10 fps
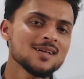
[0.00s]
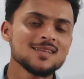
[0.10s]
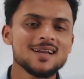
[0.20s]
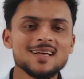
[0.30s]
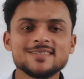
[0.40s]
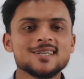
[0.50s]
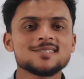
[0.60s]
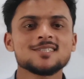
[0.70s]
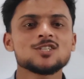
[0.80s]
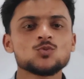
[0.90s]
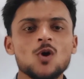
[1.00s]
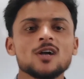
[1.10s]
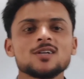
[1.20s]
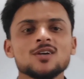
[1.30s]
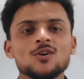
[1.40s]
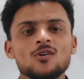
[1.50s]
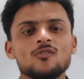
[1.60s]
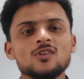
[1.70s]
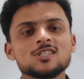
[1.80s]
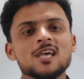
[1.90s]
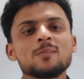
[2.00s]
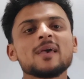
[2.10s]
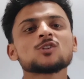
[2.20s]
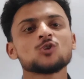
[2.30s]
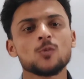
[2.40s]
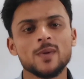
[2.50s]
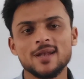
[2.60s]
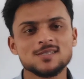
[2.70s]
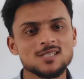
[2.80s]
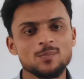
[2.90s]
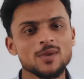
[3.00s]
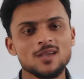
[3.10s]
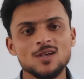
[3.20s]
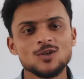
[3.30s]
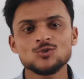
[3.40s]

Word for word: The real success is what which can make your parents happy.